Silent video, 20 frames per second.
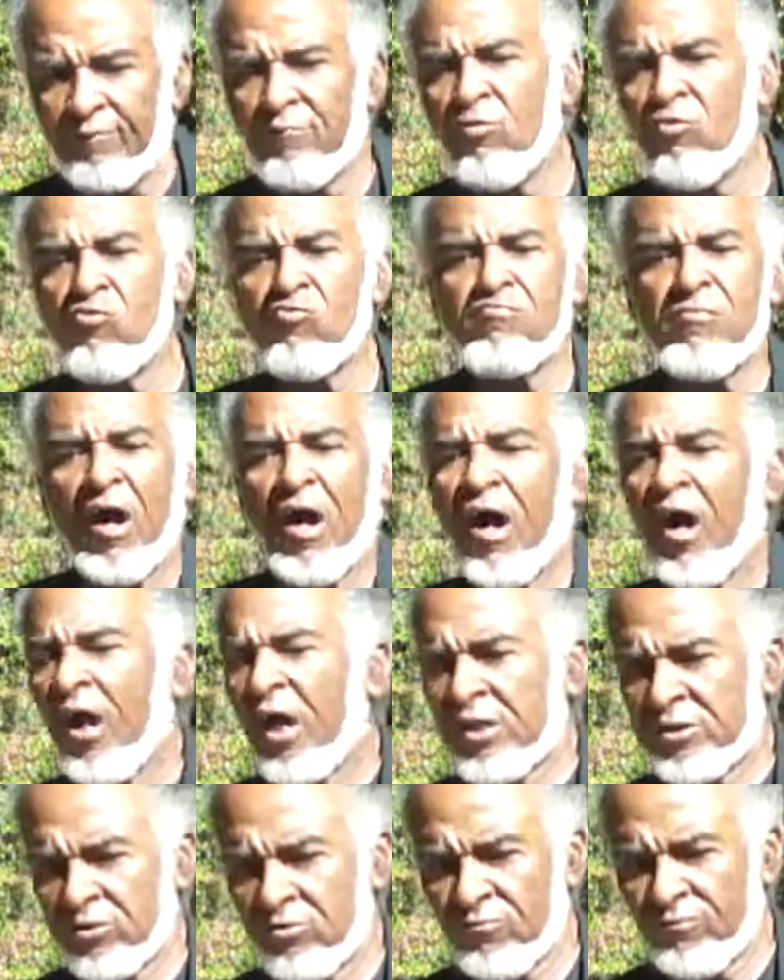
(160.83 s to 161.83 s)
moved my
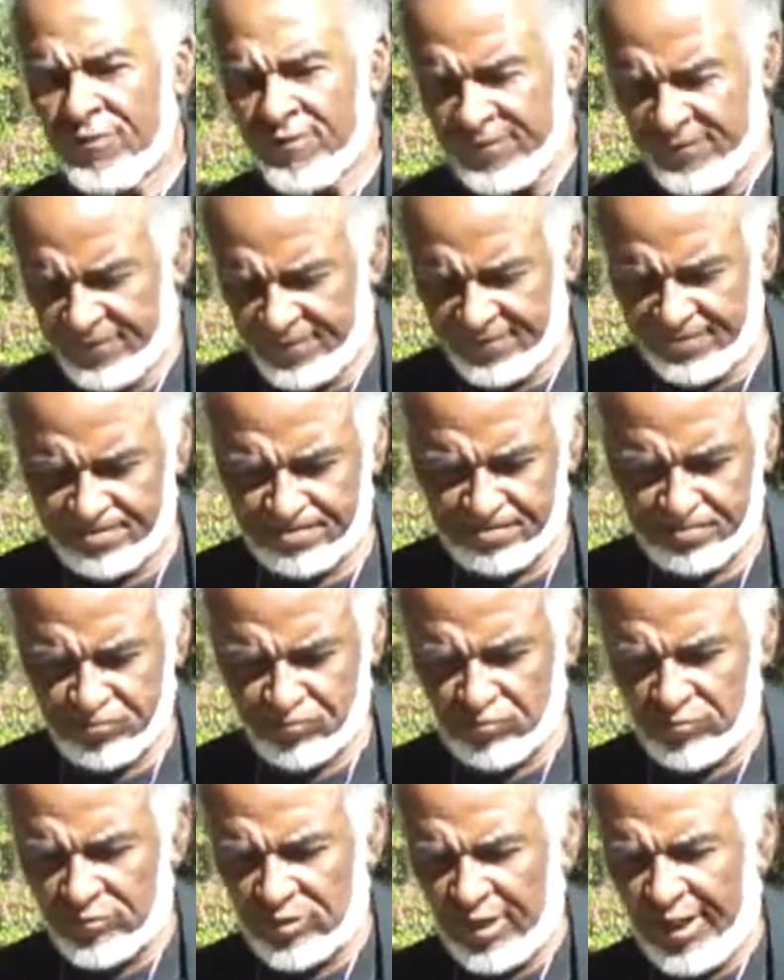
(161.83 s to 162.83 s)
heart over,
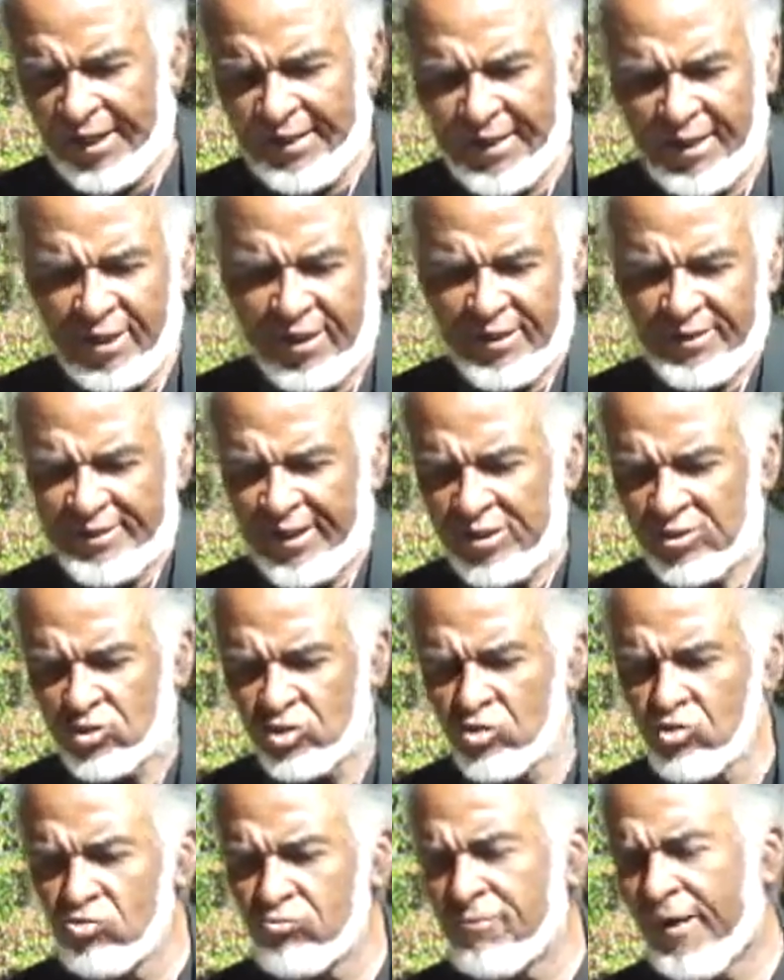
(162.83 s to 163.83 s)
and they cut that
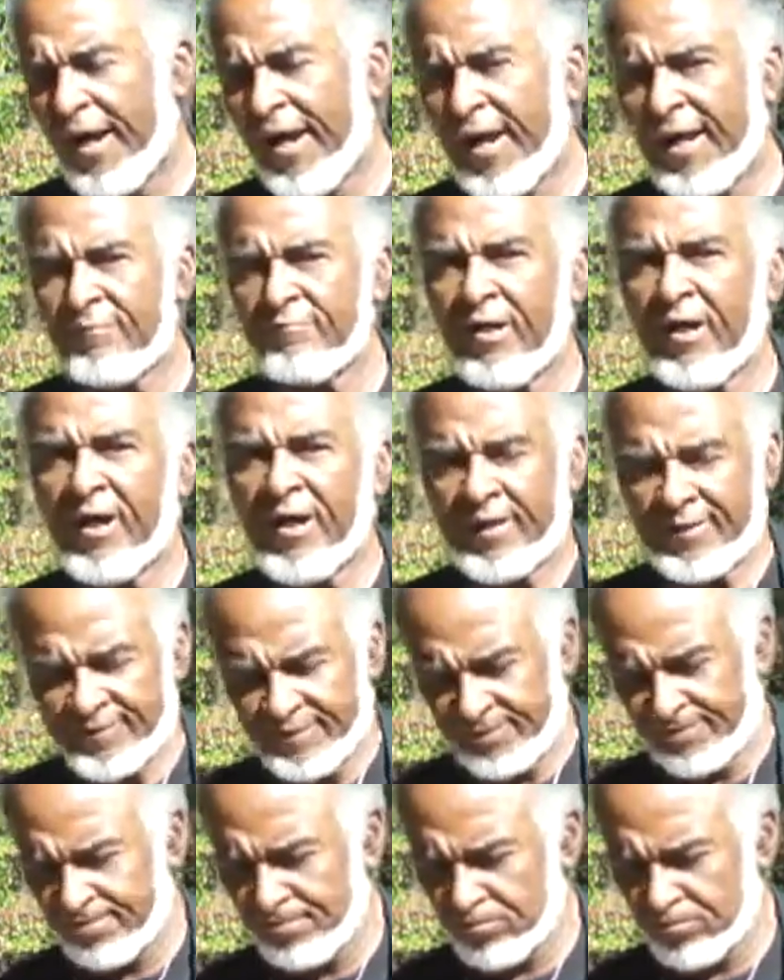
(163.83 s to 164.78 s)
tube behind my heart.